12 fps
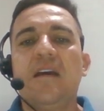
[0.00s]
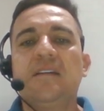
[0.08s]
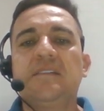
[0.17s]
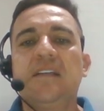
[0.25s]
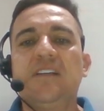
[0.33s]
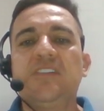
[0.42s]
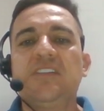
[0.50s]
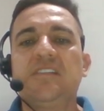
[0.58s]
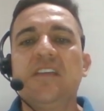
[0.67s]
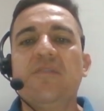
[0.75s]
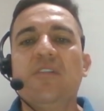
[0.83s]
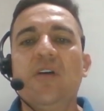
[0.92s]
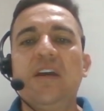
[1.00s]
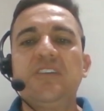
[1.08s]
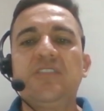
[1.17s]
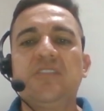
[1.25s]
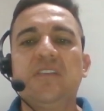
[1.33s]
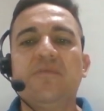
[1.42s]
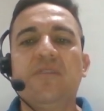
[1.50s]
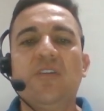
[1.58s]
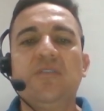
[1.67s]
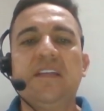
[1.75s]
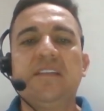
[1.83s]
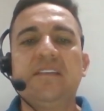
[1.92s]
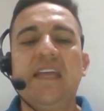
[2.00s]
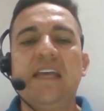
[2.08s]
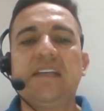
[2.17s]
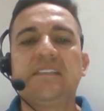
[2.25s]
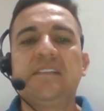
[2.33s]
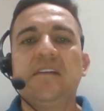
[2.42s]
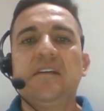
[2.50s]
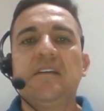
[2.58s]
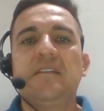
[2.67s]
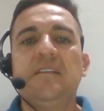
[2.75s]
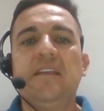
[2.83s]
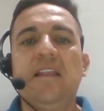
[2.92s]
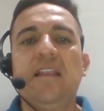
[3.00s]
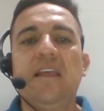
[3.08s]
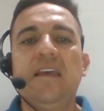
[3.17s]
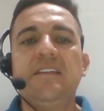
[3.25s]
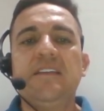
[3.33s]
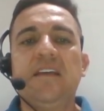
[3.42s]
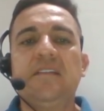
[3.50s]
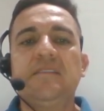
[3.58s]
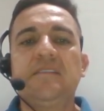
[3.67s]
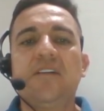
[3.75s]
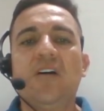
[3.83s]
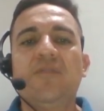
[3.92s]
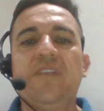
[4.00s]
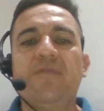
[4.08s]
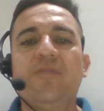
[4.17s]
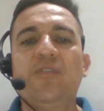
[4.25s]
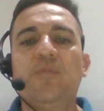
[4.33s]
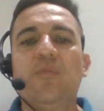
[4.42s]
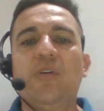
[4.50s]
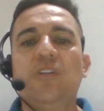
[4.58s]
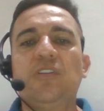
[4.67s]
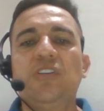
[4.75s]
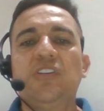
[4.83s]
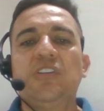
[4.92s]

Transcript: such as the evaluation about the text, the legend of the football,